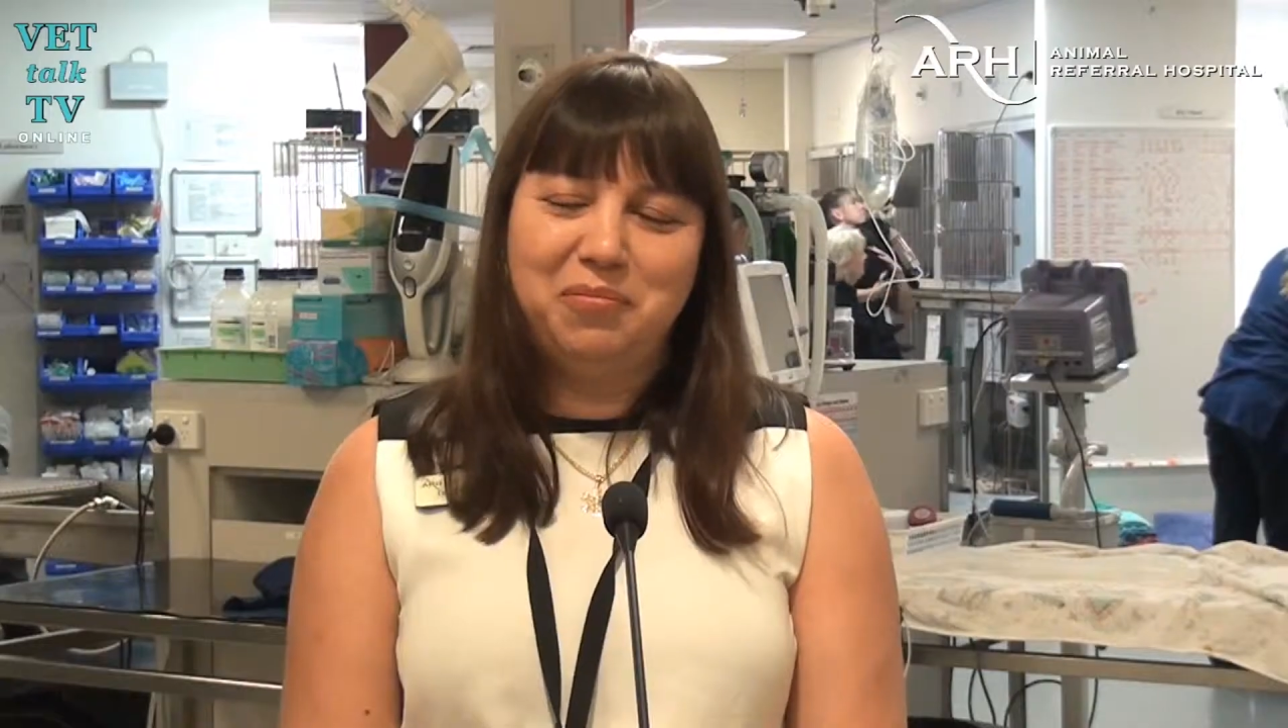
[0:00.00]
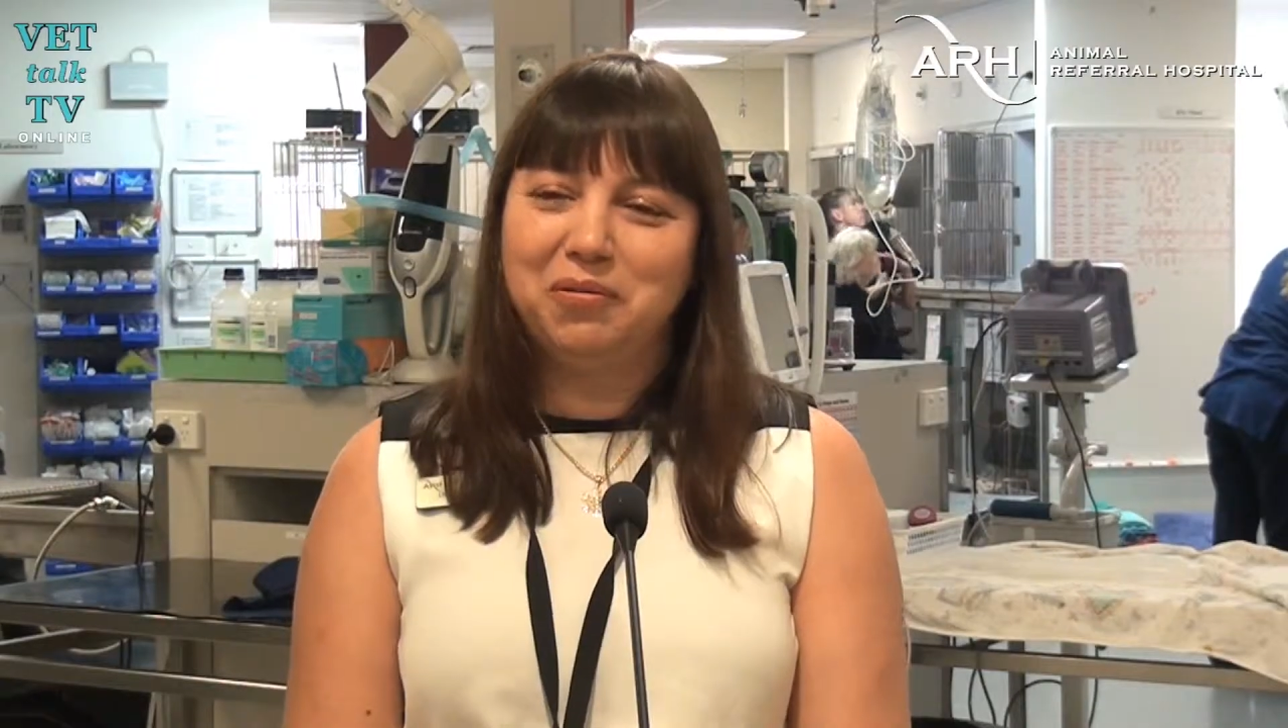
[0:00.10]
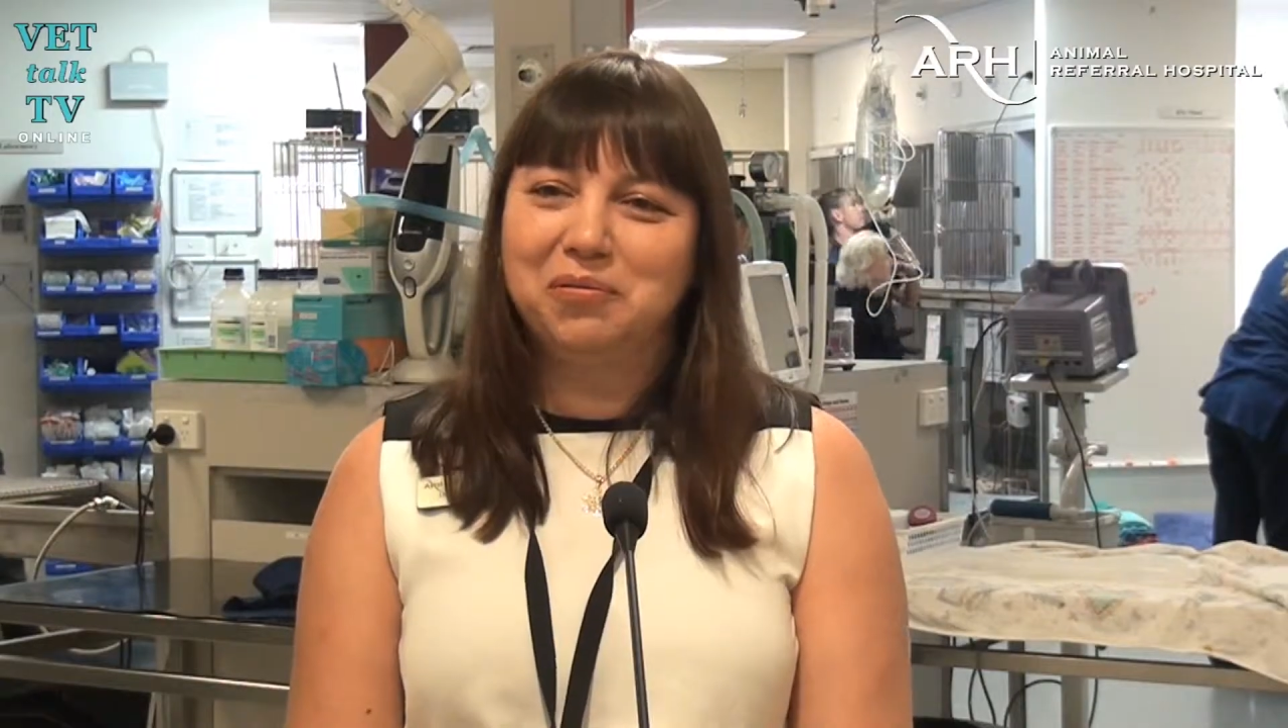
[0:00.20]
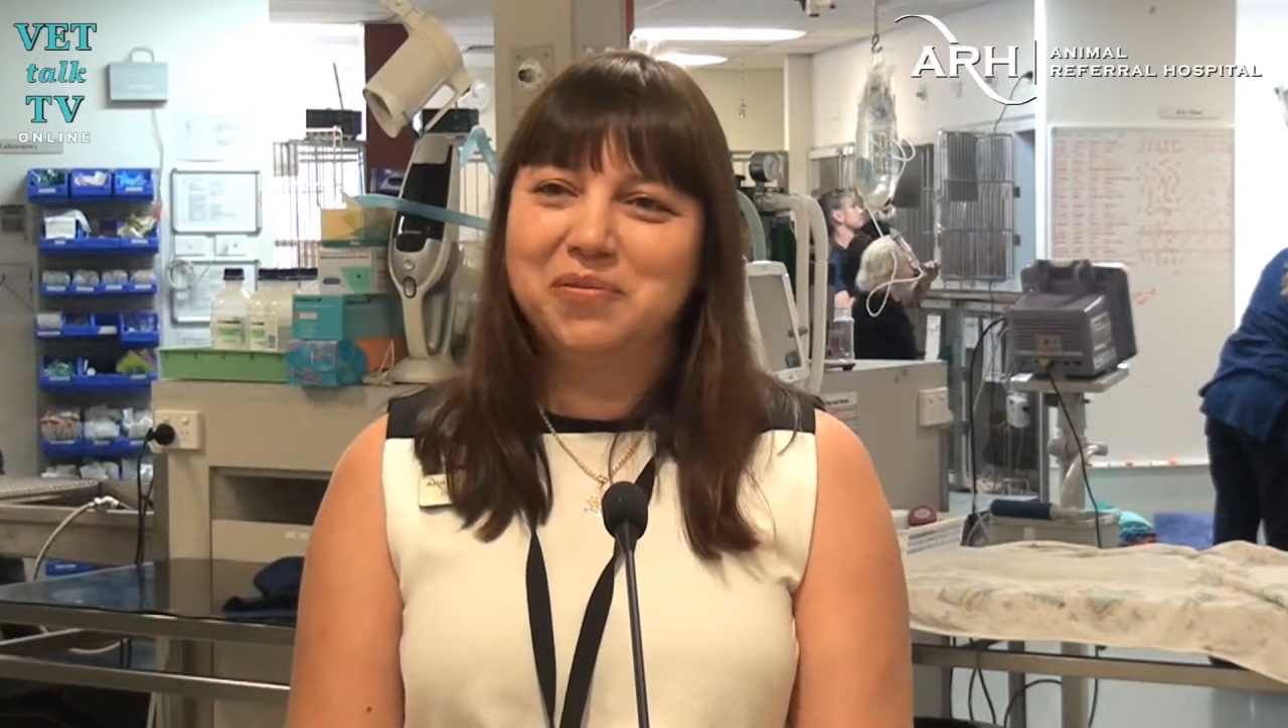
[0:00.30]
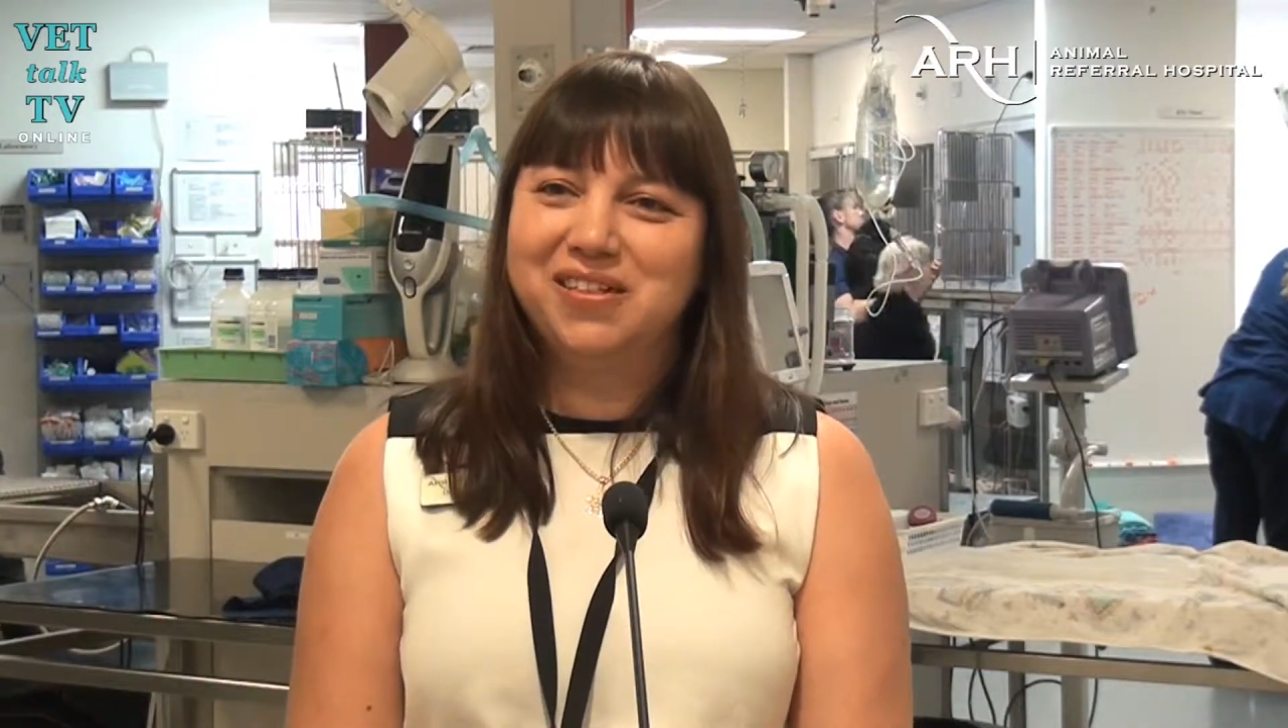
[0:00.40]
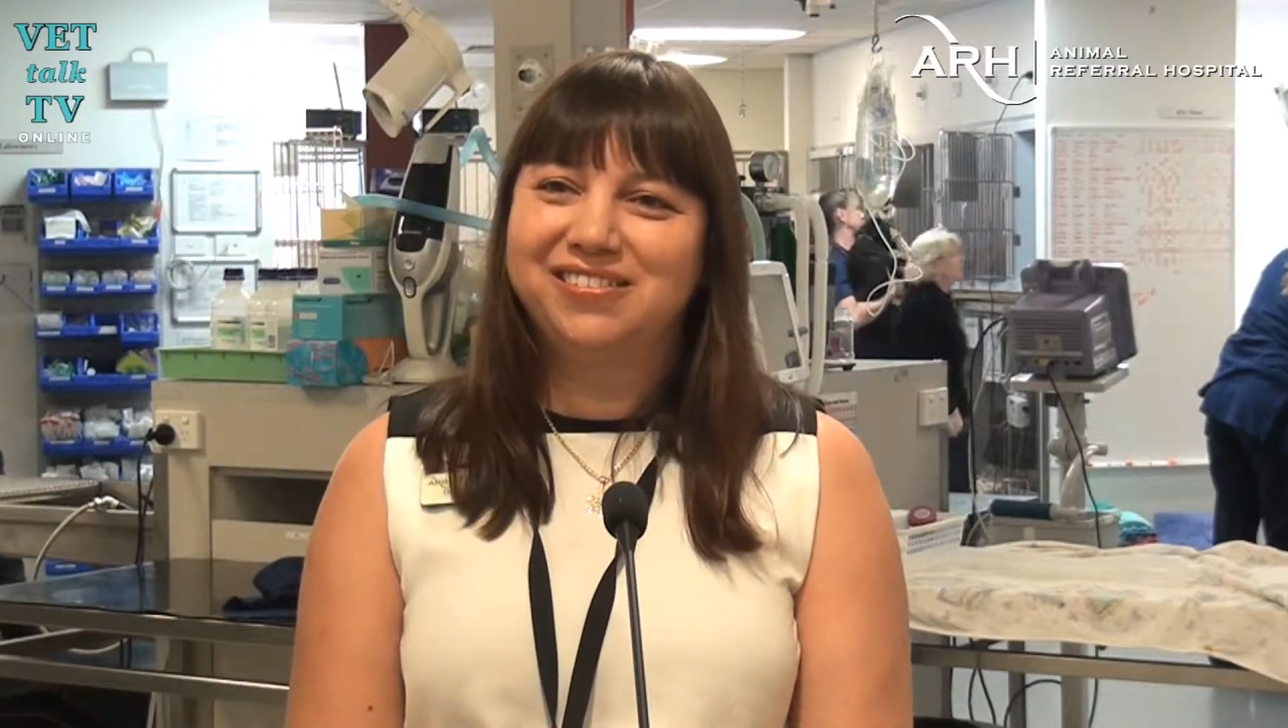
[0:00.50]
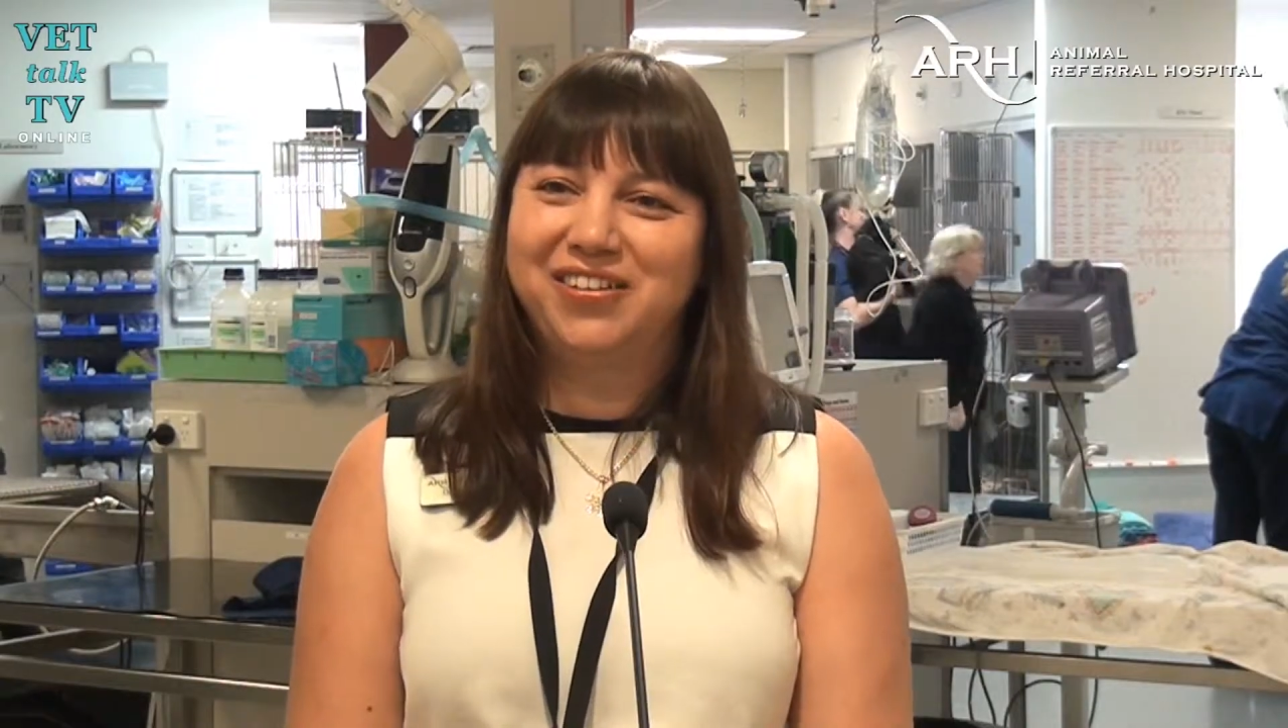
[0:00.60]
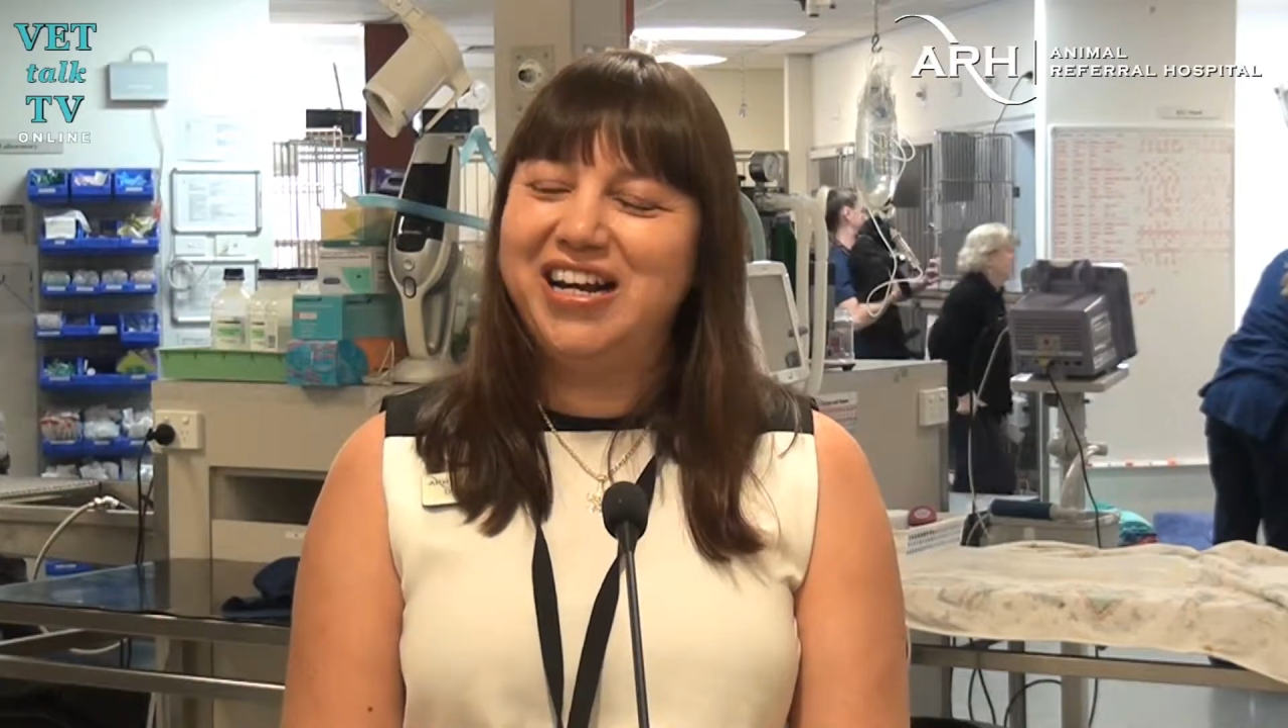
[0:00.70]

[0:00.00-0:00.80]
No problem.